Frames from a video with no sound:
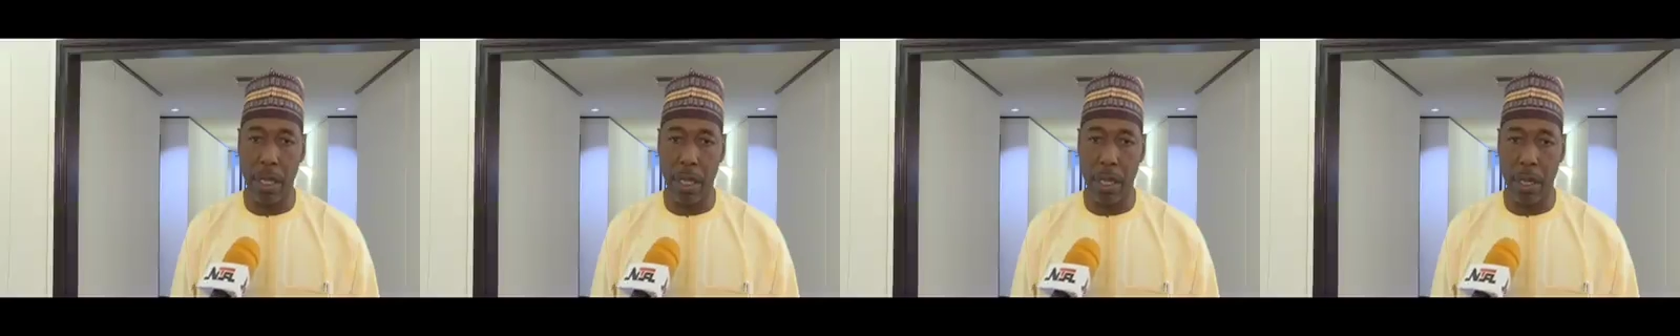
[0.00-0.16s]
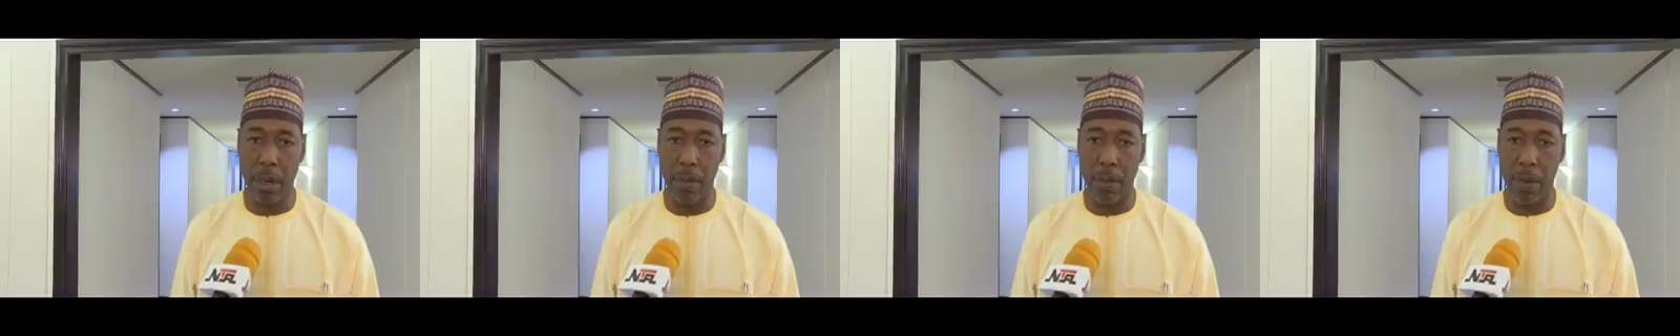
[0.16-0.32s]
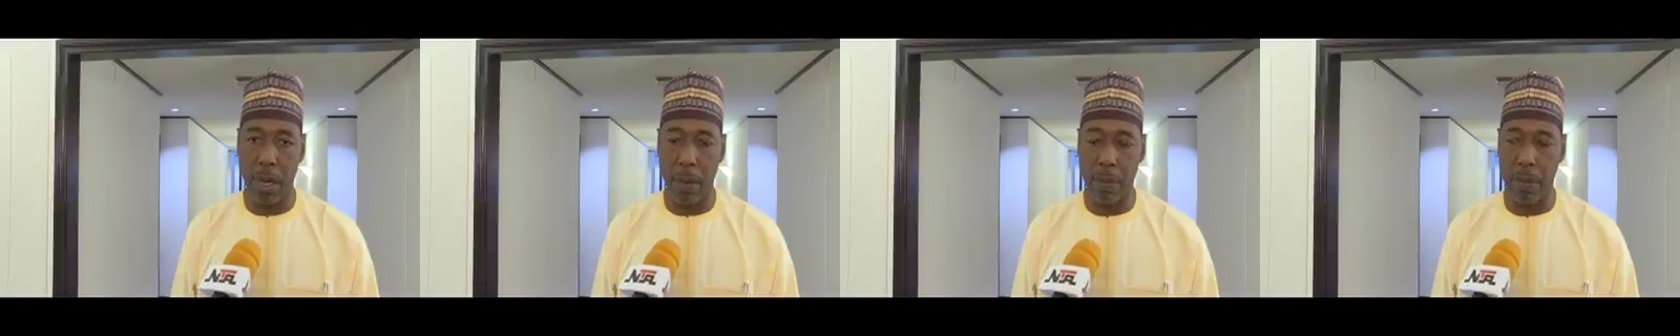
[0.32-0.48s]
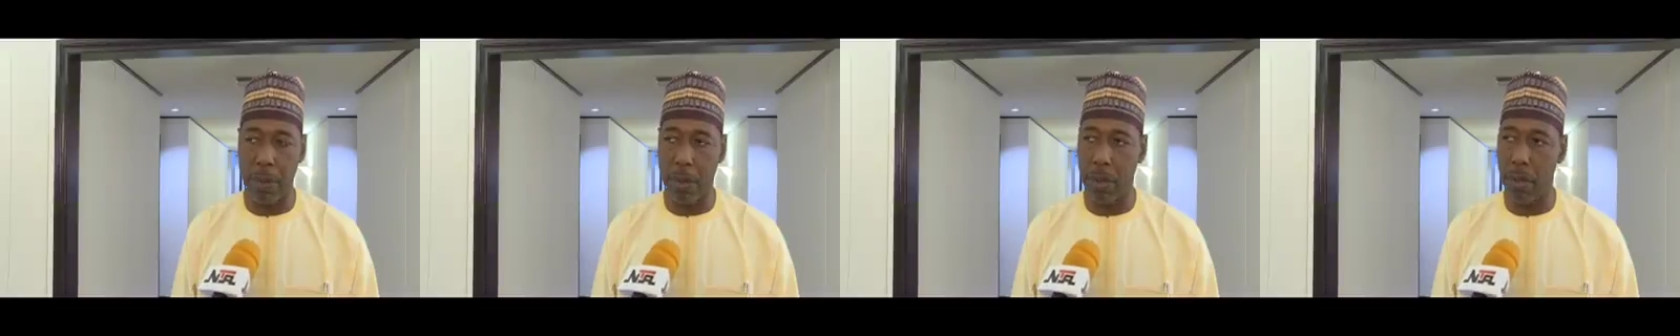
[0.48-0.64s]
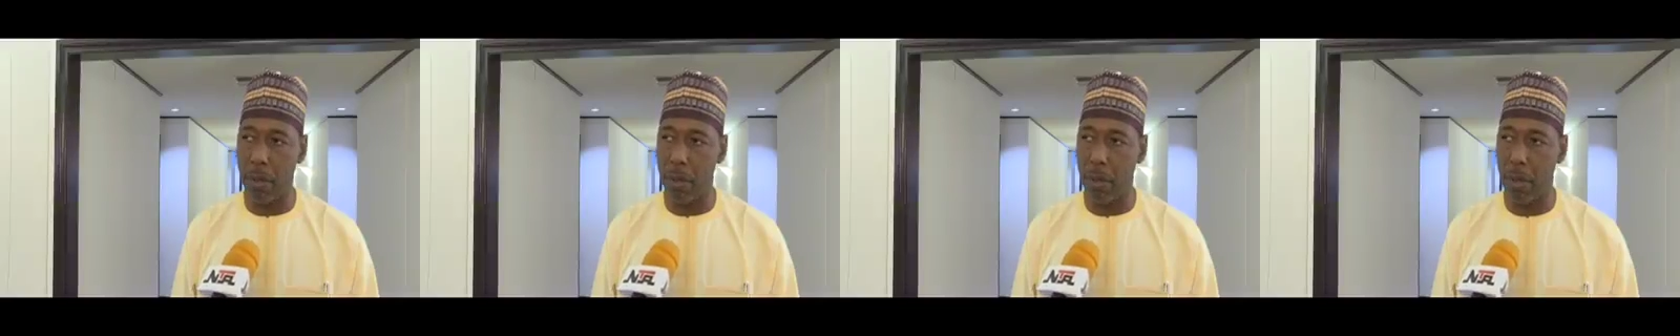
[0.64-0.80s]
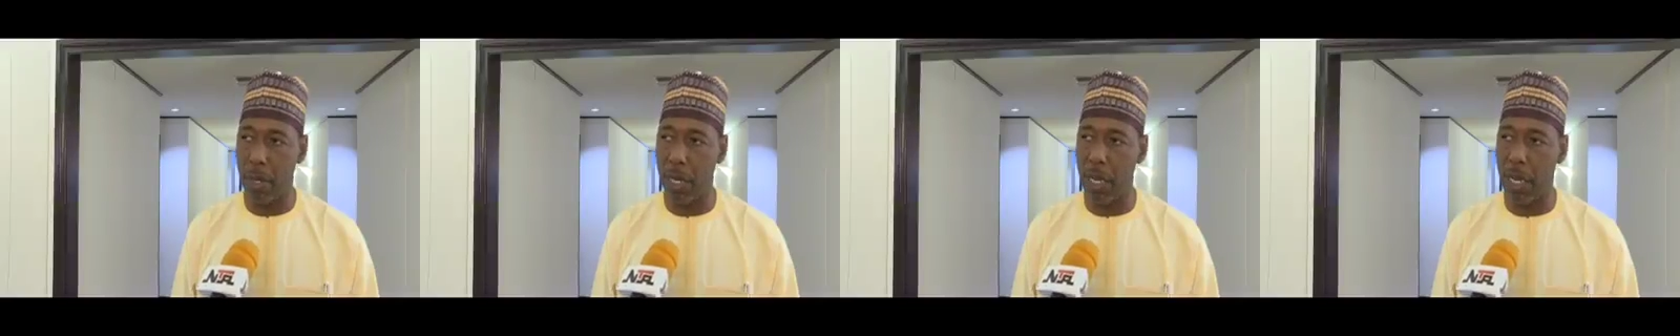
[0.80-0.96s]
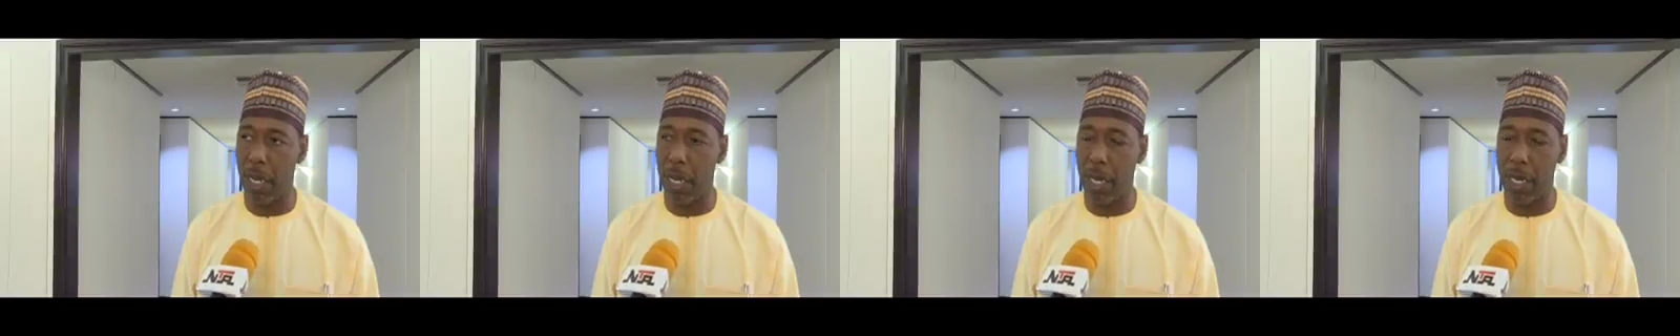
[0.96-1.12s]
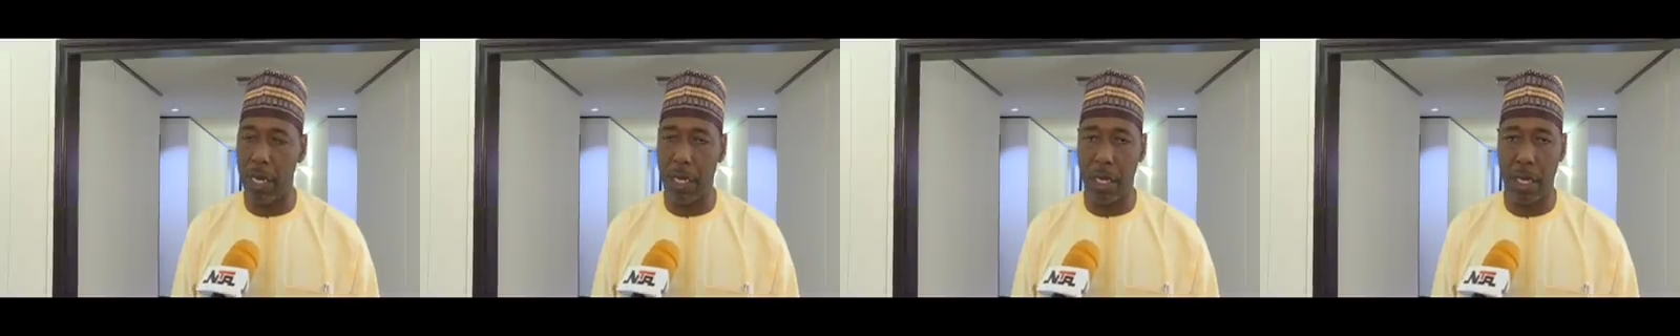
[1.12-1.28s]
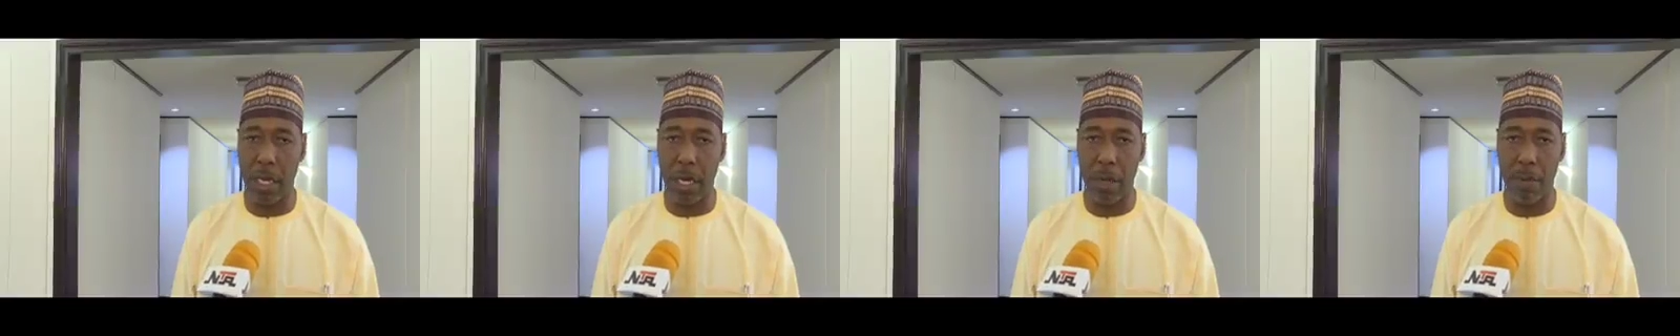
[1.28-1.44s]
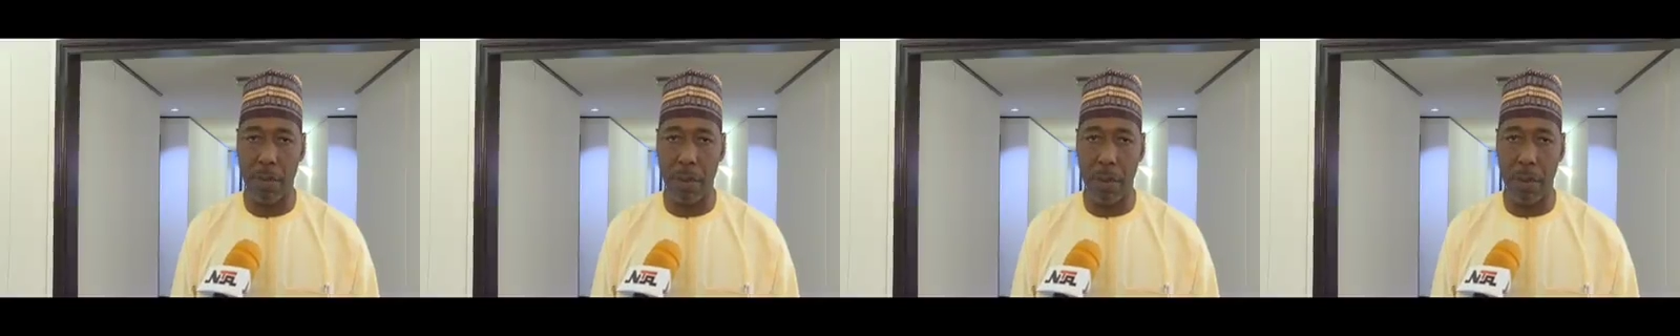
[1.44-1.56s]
I'm happy to note that additional